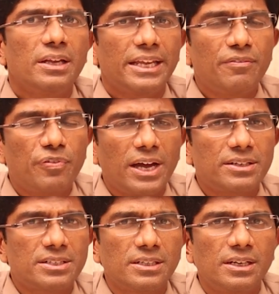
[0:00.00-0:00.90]
In
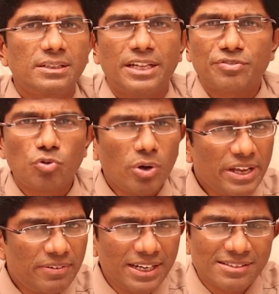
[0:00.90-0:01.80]
fact, there is no
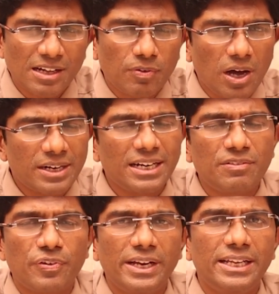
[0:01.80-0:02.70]
evidence of organ
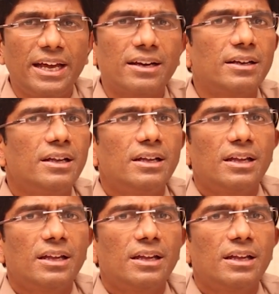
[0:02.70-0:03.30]
failure,